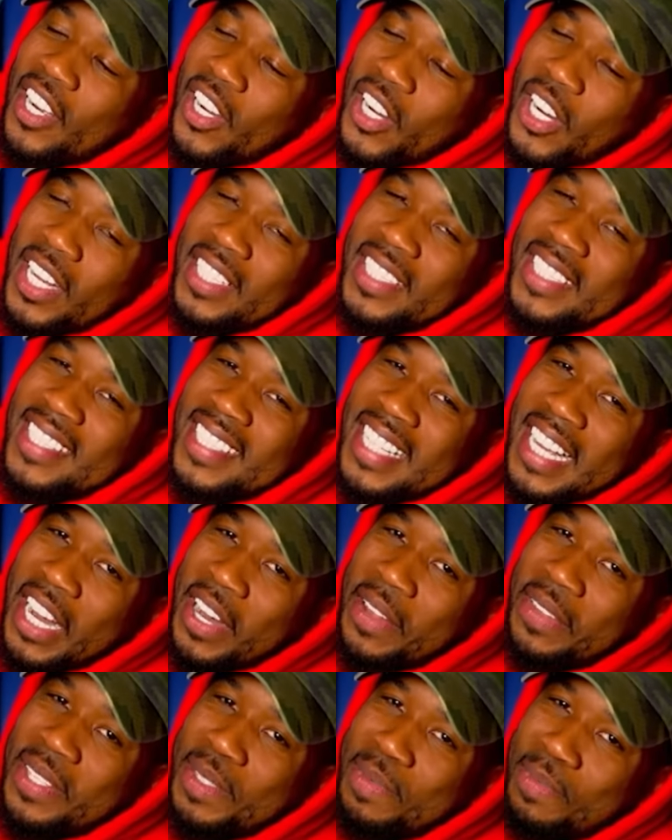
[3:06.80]
gone
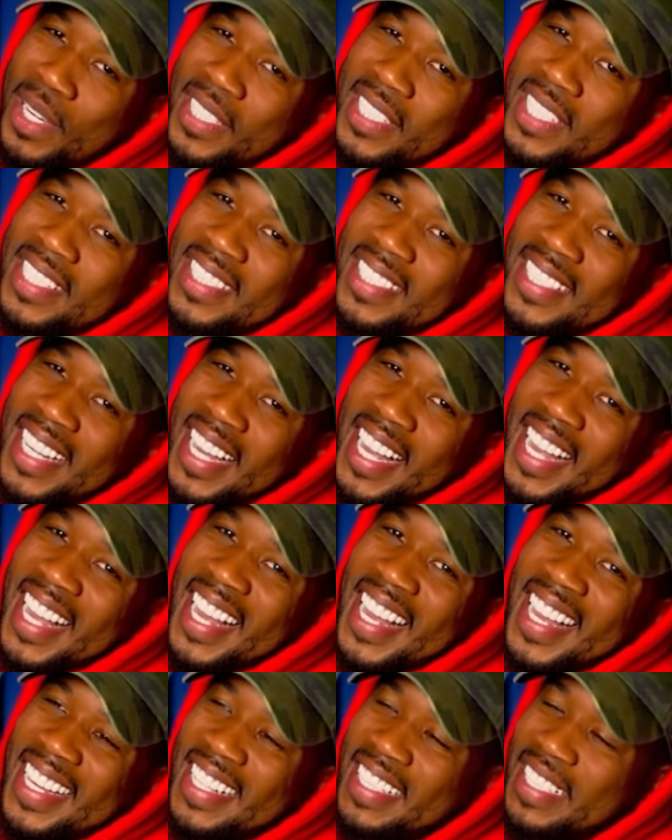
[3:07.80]
south as much as it
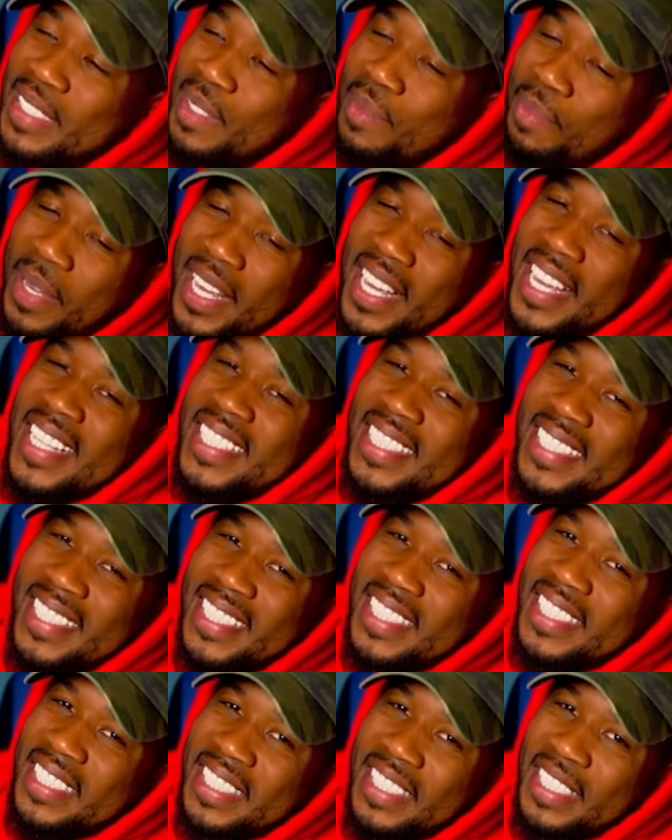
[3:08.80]
has in the past
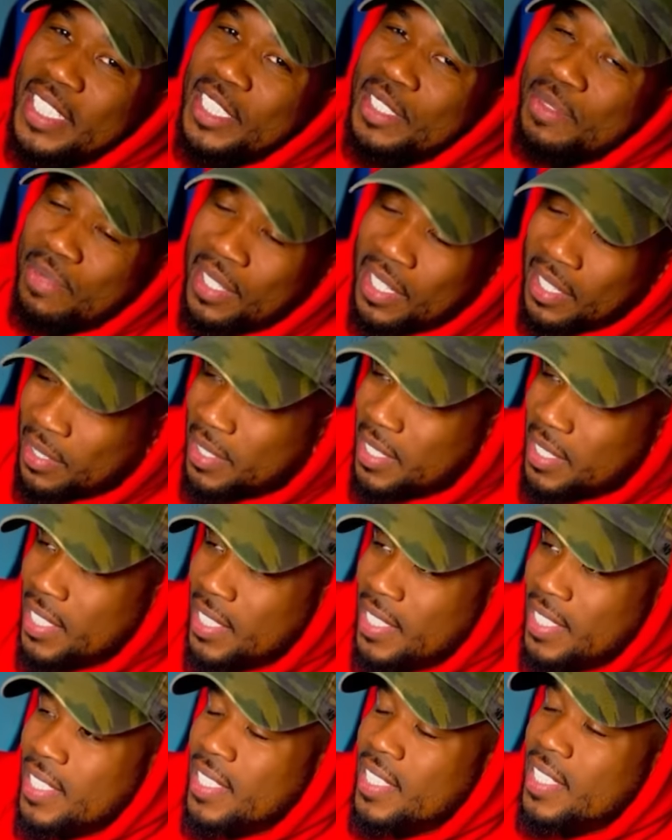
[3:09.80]
6 years, bro.
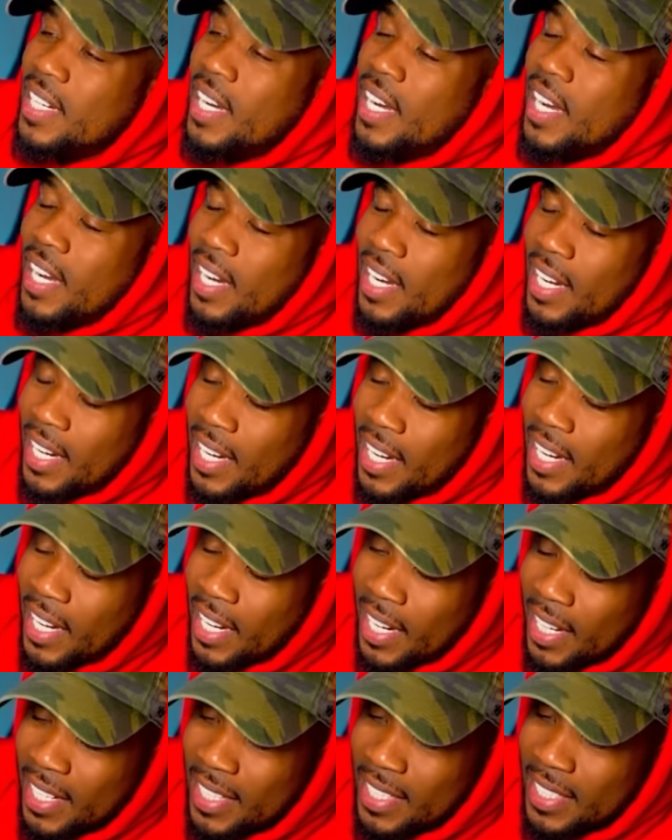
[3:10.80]

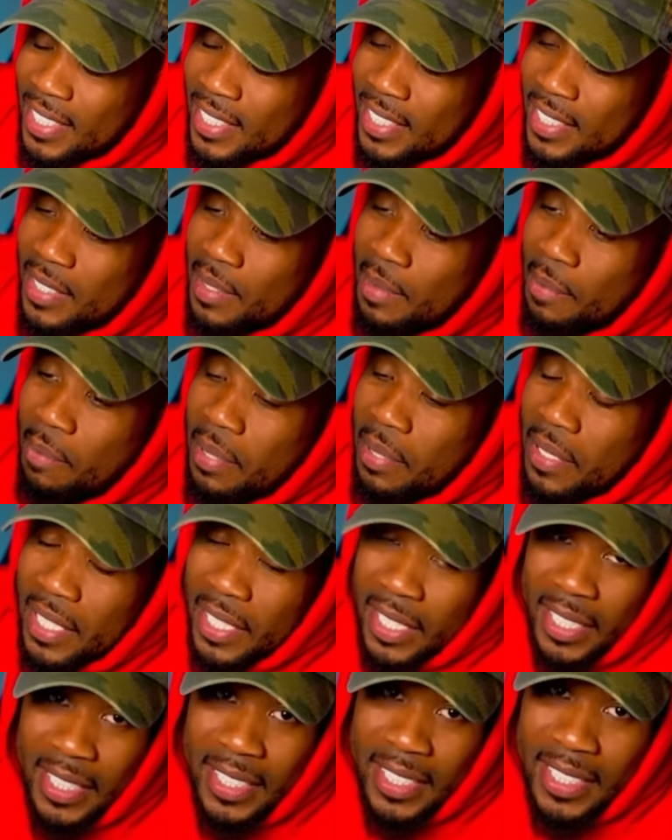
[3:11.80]

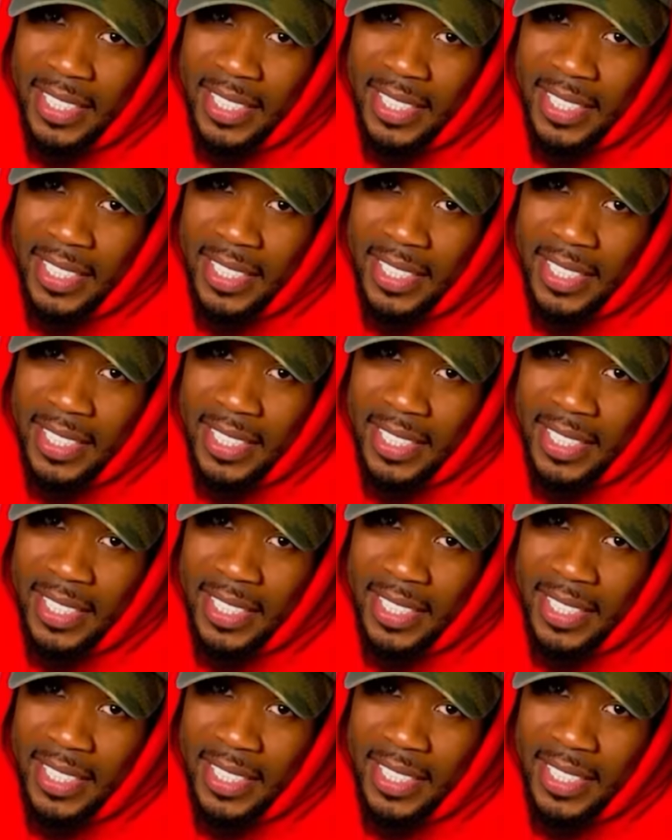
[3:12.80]
Bruh,